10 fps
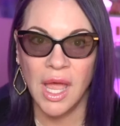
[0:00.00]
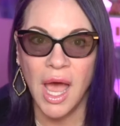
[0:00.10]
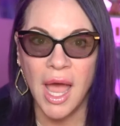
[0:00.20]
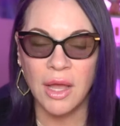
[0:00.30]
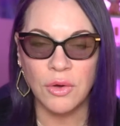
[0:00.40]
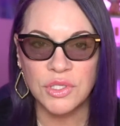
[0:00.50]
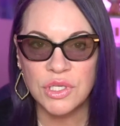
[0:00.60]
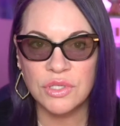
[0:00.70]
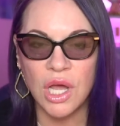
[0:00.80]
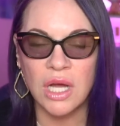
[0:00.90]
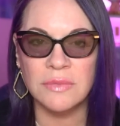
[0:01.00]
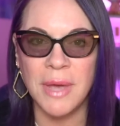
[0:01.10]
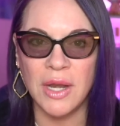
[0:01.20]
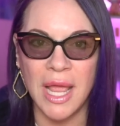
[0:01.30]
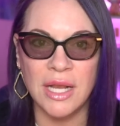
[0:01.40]
I also talked
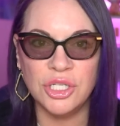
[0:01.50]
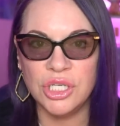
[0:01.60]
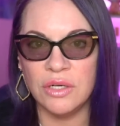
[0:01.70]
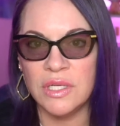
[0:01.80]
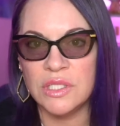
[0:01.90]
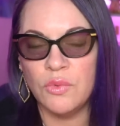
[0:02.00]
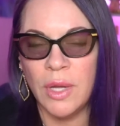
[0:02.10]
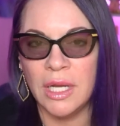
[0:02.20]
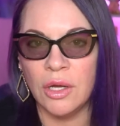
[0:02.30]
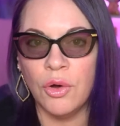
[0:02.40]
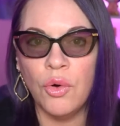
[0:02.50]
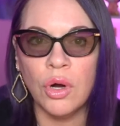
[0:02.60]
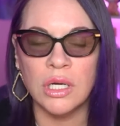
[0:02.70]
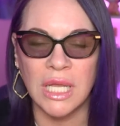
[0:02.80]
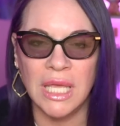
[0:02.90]
about Ed Sheeran's win in
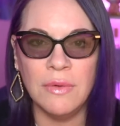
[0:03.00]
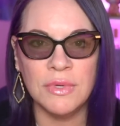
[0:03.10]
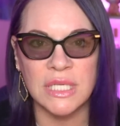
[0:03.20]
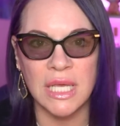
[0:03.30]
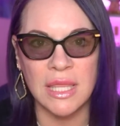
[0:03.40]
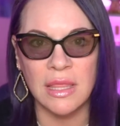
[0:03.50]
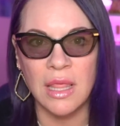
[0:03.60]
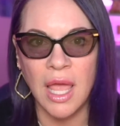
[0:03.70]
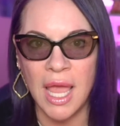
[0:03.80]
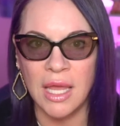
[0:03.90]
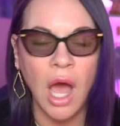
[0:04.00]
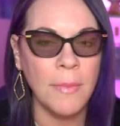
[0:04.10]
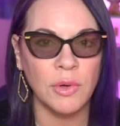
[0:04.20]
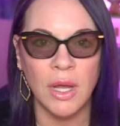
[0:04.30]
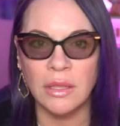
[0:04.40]
court. He was in a
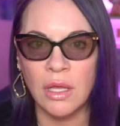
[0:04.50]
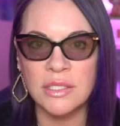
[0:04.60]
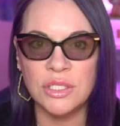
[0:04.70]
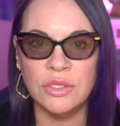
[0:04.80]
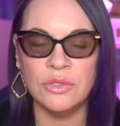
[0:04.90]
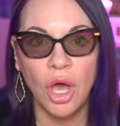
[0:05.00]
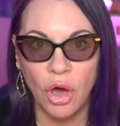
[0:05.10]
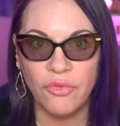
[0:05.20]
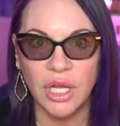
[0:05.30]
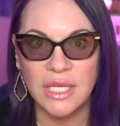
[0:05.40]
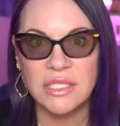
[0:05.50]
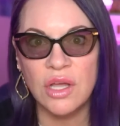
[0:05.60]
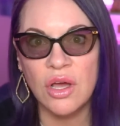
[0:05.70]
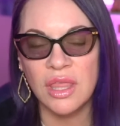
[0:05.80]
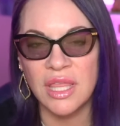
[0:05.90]
copyright lawsuit over his
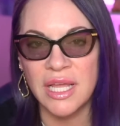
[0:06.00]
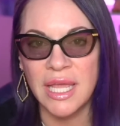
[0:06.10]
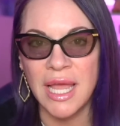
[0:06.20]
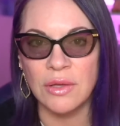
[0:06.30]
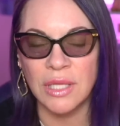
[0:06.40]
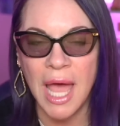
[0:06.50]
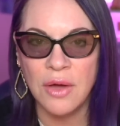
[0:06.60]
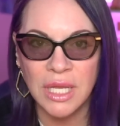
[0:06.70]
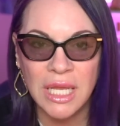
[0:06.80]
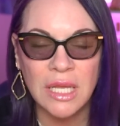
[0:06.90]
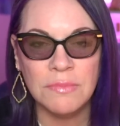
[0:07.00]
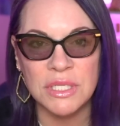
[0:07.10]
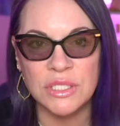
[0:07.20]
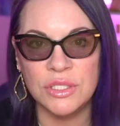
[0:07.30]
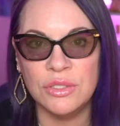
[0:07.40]
song Thinking Out Loud. He had
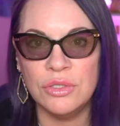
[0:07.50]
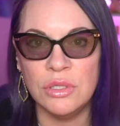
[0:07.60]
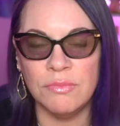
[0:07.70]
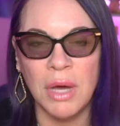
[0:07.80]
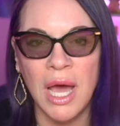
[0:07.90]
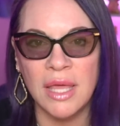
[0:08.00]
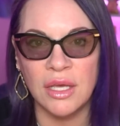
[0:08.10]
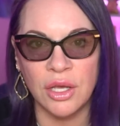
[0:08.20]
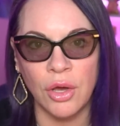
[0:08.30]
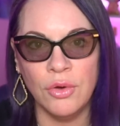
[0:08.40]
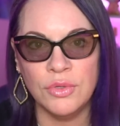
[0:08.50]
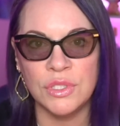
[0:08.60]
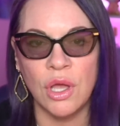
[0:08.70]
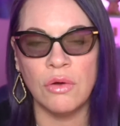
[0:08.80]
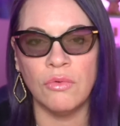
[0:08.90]
been sued by the
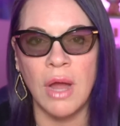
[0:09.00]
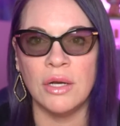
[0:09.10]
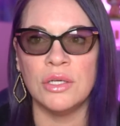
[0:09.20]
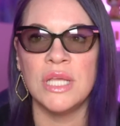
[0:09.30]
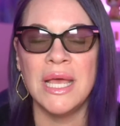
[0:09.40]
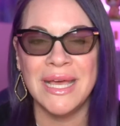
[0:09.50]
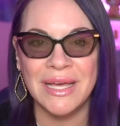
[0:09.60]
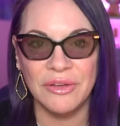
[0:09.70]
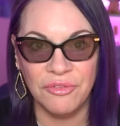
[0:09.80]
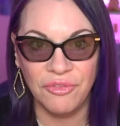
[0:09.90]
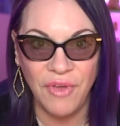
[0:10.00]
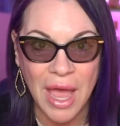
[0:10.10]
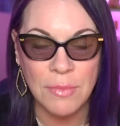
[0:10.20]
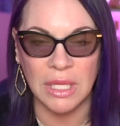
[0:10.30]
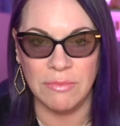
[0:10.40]
co-songwriter's
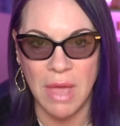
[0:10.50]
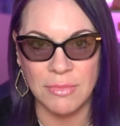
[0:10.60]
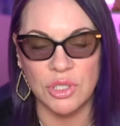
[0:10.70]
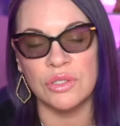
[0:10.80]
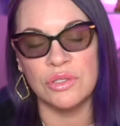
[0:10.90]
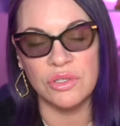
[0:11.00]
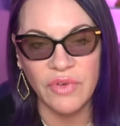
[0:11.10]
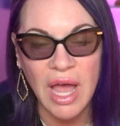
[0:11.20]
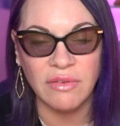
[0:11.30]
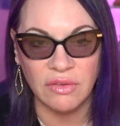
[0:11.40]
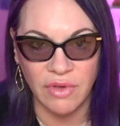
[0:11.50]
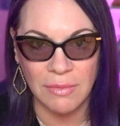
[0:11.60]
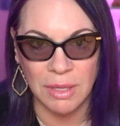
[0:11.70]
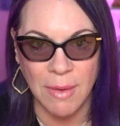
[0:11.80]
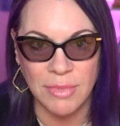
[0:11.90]
family members or surviving
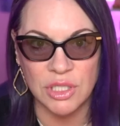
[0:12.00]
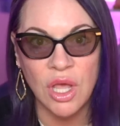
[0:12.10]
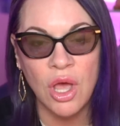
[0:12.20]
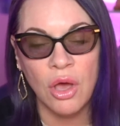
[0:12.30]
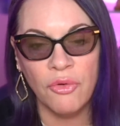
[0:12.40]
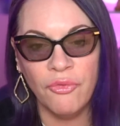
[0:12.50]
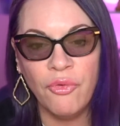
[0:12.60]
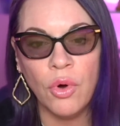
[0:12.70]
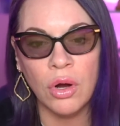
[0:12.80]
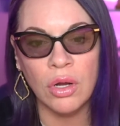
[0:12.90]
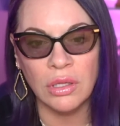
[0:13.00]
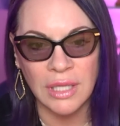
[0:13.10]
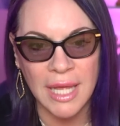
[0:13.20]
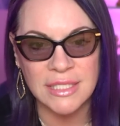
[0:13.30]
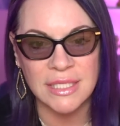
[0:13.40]
family members for
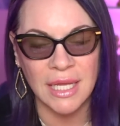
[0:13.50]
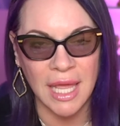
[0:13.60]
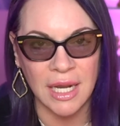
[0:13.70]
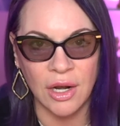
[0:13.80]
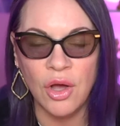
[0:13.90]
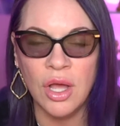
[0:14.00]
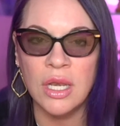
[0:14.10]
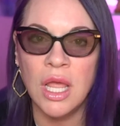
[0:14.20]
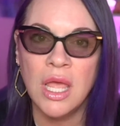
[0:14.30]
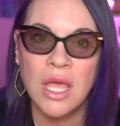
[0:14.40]
Let's Get It On.